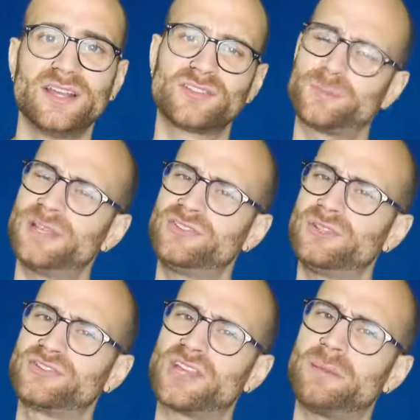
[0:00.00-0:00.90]
So please do
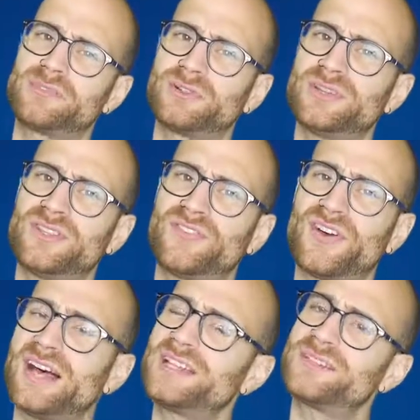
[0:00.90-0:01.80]
sub, join the
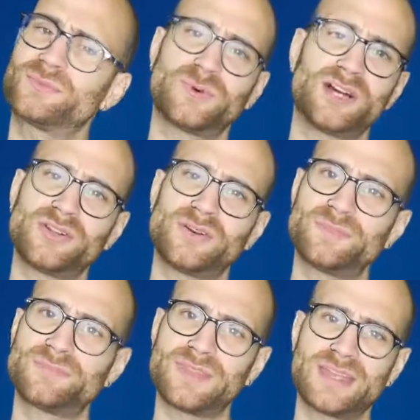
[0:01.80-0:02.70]
fun. Why not,
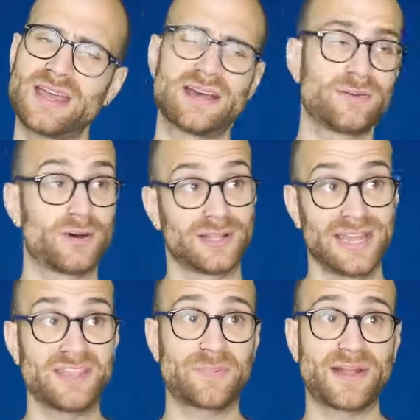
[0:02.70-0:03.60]

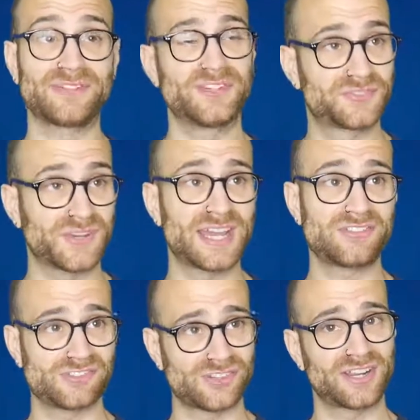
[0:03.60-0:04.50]
hit the bell
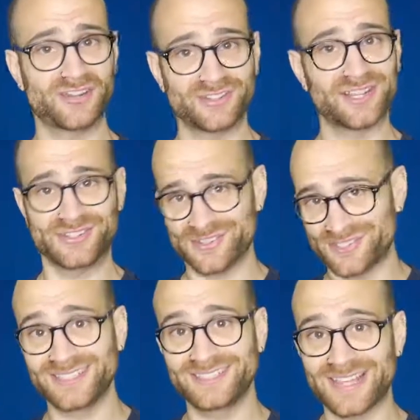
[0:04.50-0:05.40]
notifications icon, I should
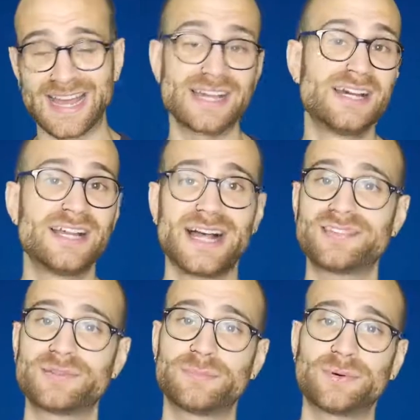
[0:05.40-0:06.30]
tell you that.
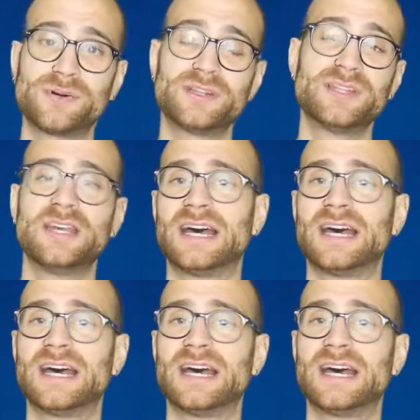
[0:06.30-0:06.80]
That's important.